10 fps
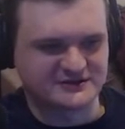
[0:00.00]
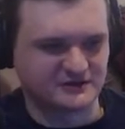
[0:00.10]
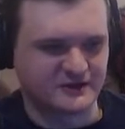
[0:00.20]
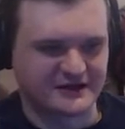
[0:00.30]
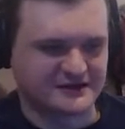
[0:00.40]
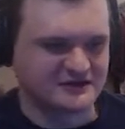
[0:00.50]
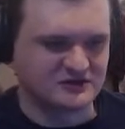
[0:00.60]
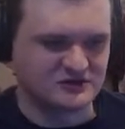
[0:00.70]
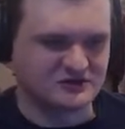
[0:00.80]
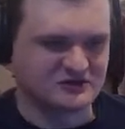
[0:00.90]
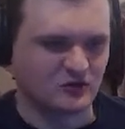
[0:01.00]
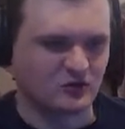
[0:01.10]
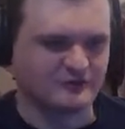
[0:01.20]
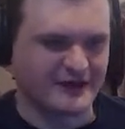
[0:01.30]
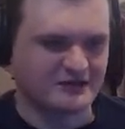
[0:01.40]
So you can just
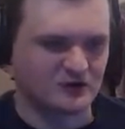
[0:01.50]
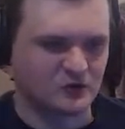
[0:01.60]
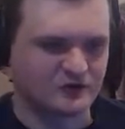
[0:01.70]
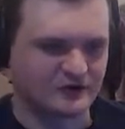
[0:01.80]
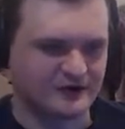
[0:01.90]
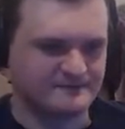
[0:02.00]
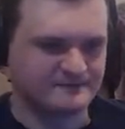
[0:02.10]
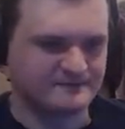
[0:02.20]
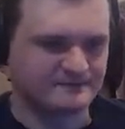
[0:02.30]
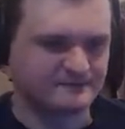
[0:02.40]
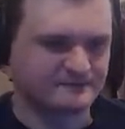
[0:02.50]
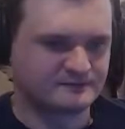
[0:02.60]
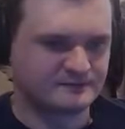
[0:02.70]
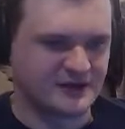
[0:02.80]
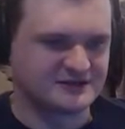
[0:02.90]
hold back the whole time
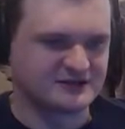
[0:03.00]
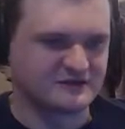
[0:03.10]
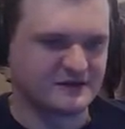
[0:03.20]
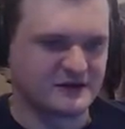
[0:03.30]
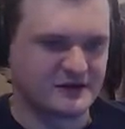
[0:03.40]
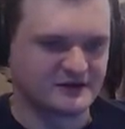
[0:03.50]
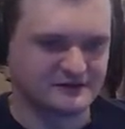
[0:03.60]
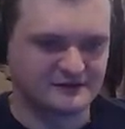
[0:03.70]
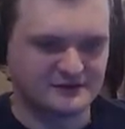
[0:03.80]
until the very end.